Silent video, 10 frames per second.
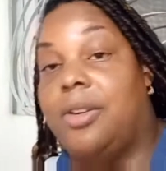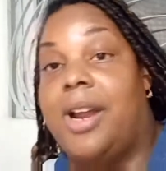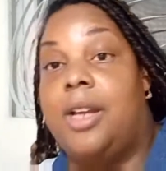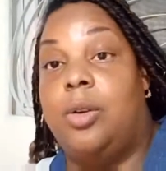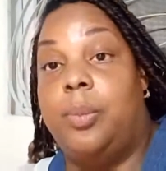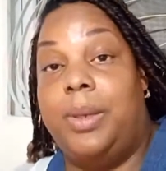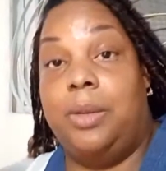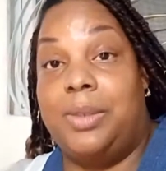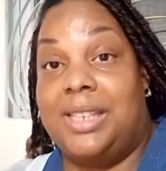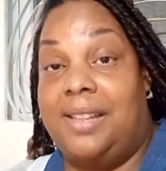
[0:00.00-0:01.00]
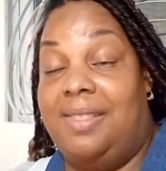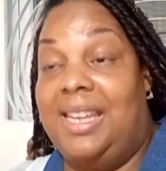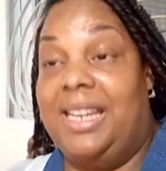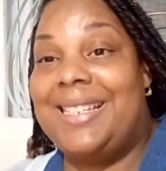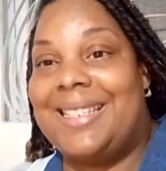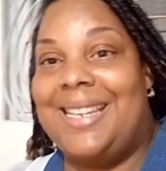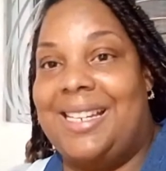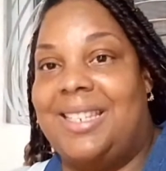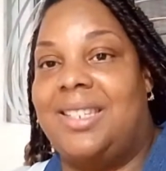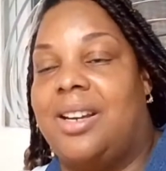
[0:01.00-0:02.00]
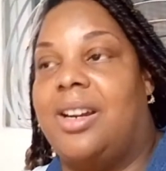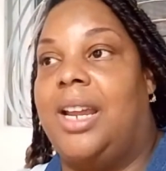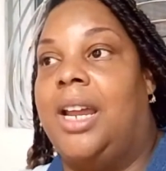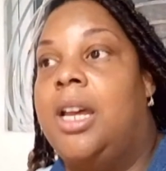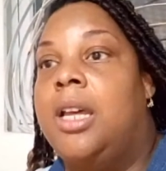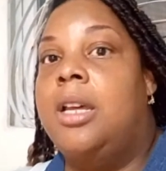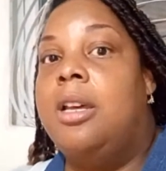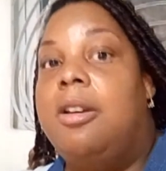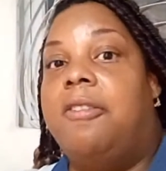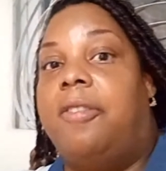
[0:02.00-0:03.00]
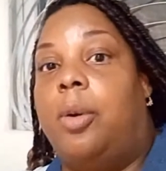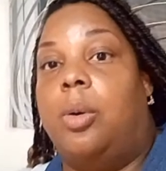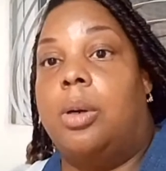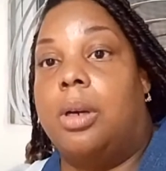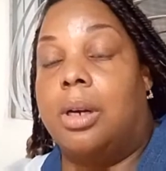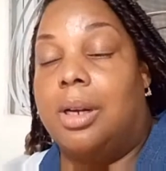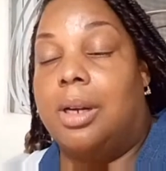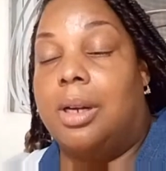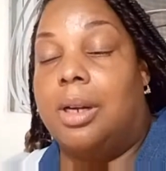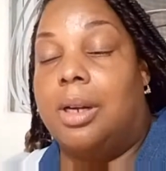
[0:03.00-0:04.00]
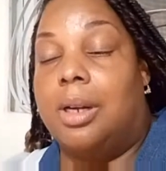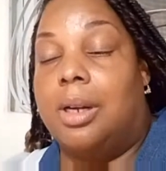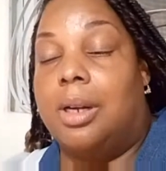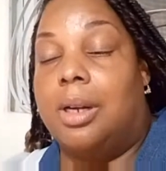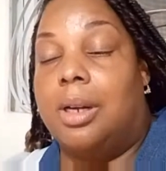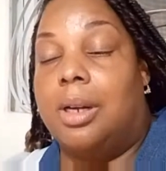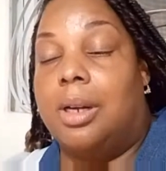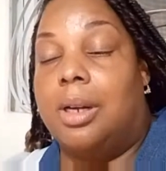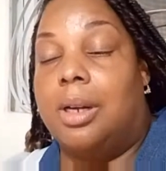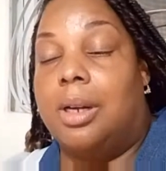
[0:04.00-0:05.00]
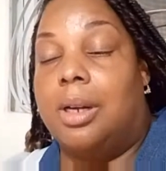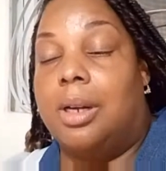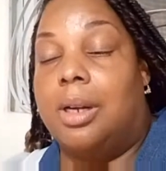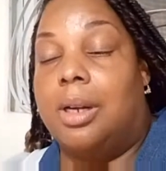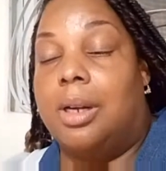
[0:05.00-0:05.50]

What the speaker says: to the grand opening, which I think is necessary for the work that we did,